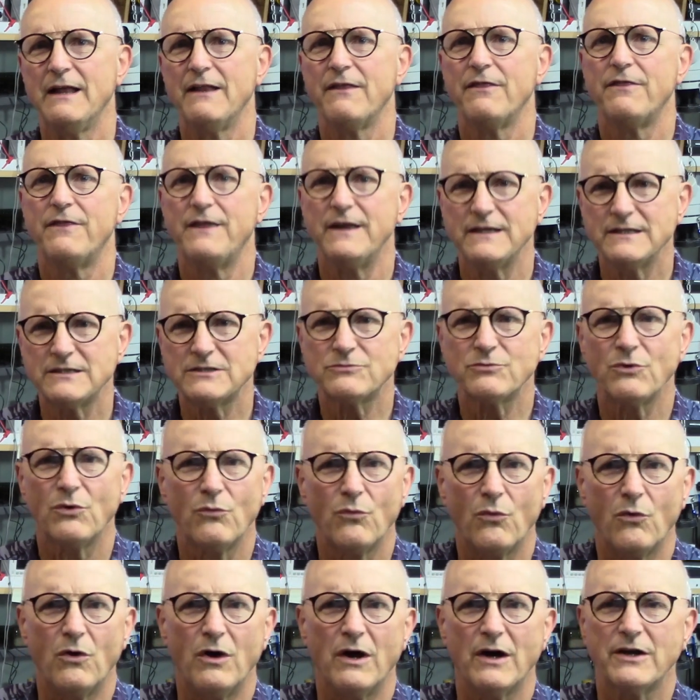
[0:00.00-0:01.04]
This will
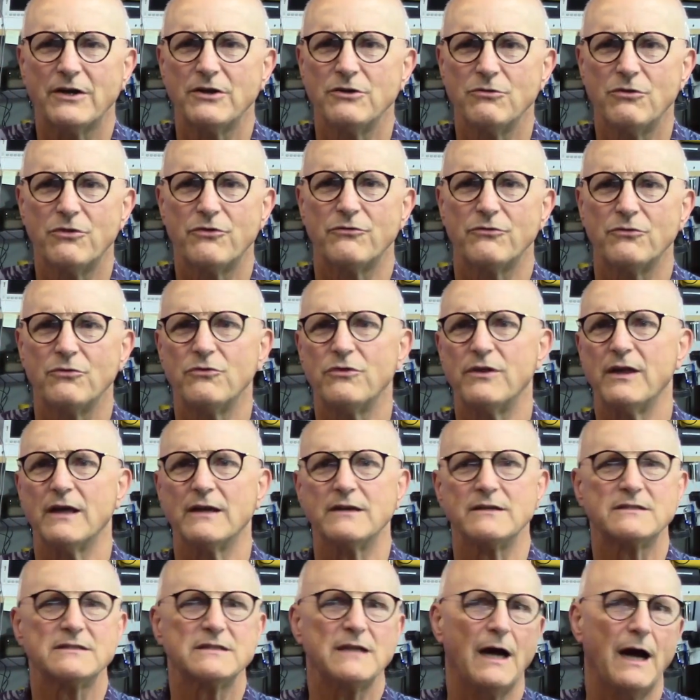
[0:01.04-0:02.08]
walk you through the
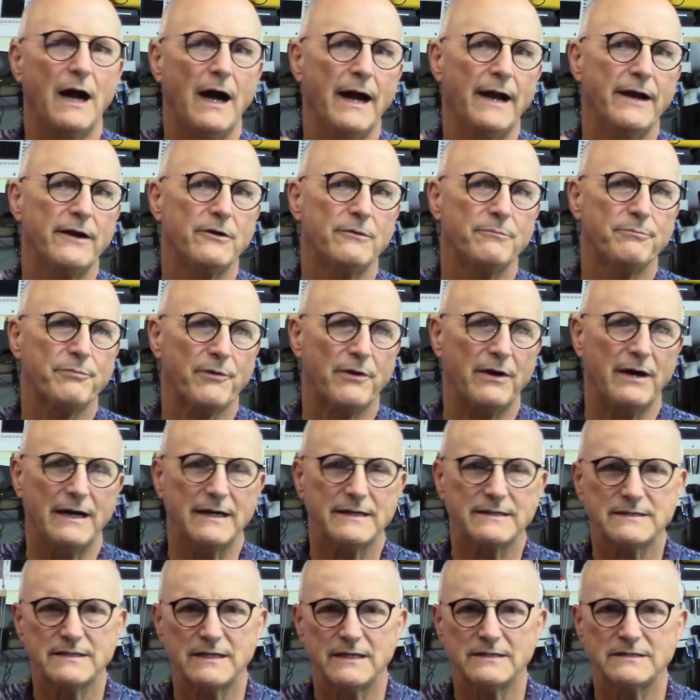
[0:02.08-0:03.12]
entire
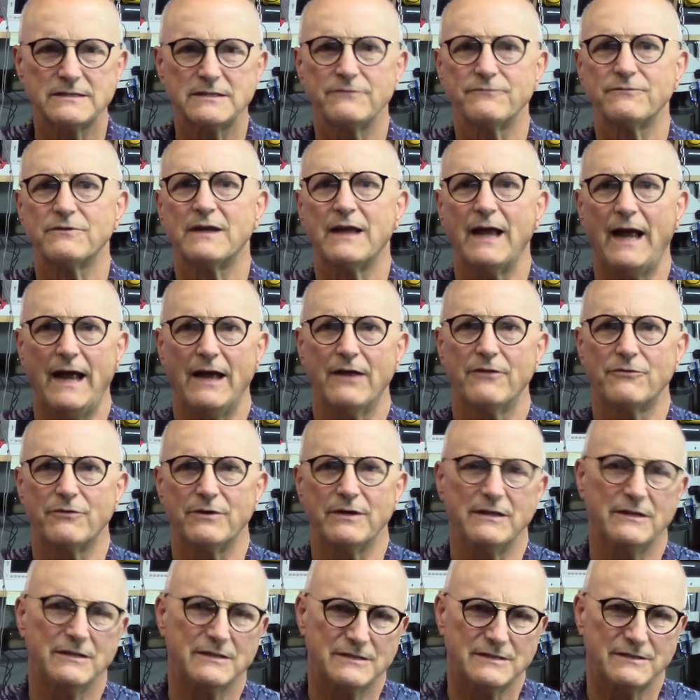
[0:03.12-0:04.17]
process of
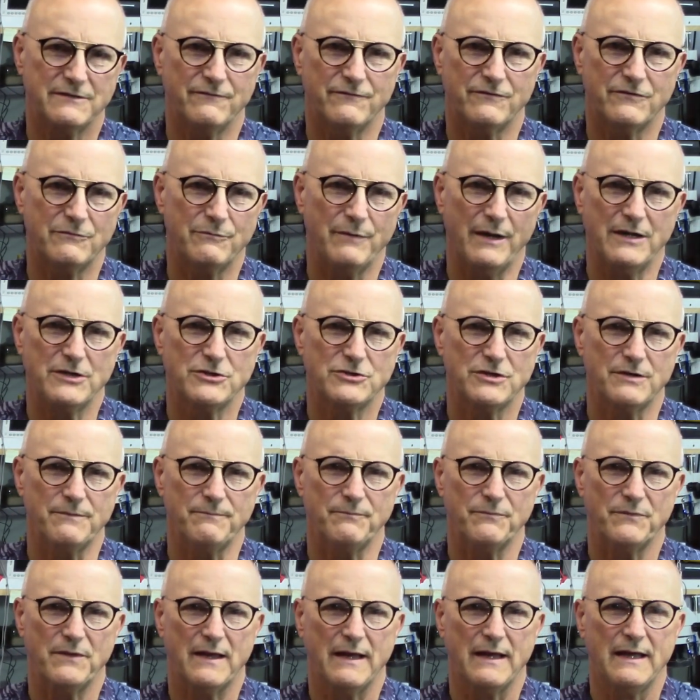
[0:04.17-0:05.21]
gathering this information.
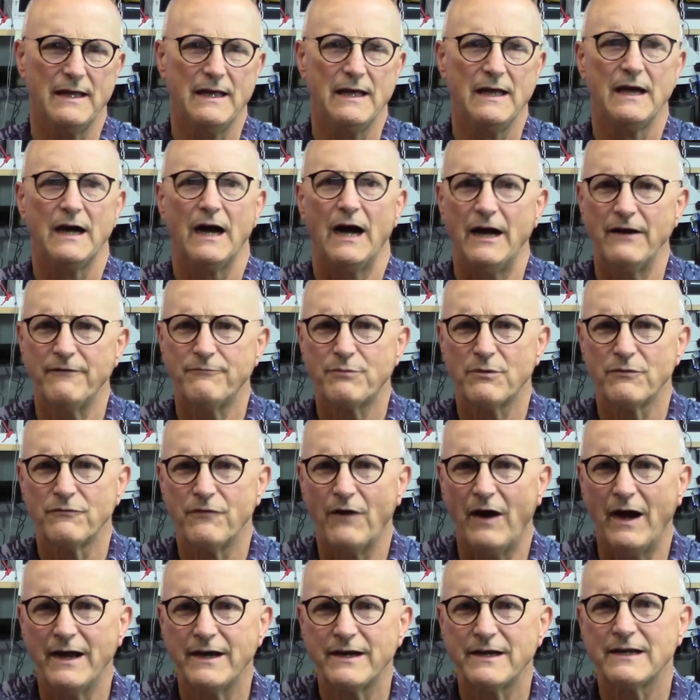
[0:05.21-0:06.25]
I've
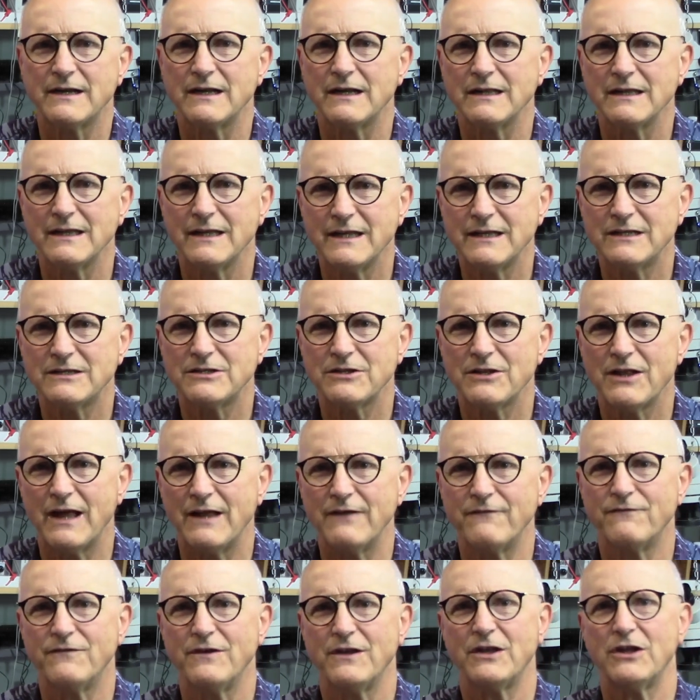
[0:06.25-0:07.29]
provided a link to
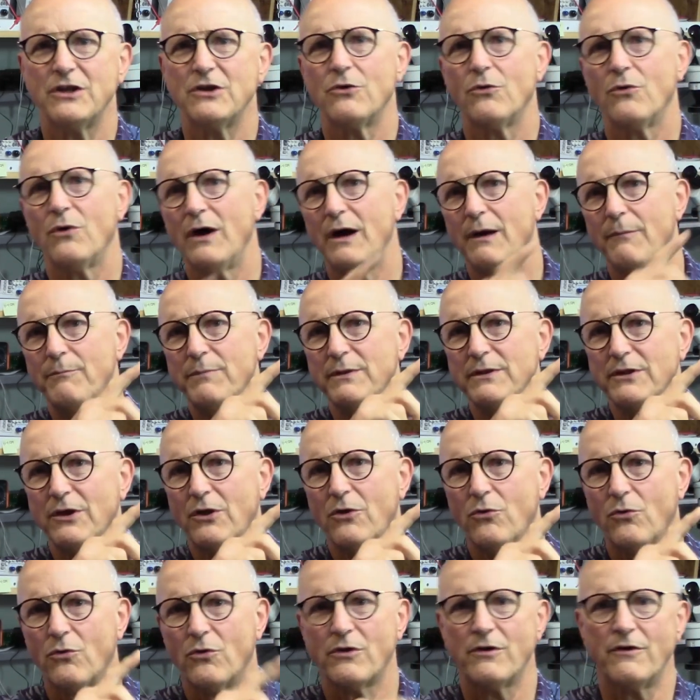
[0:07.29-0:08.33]
that video up in the
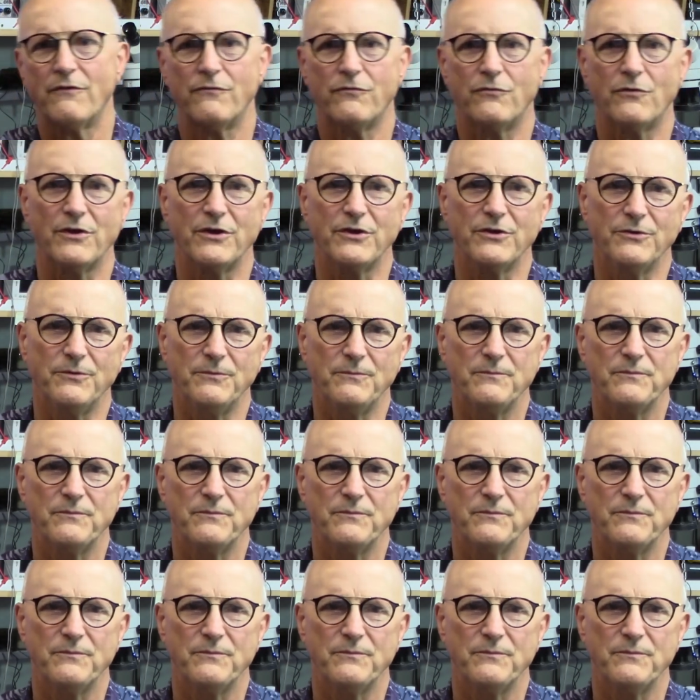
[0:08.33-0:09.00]
corner for you.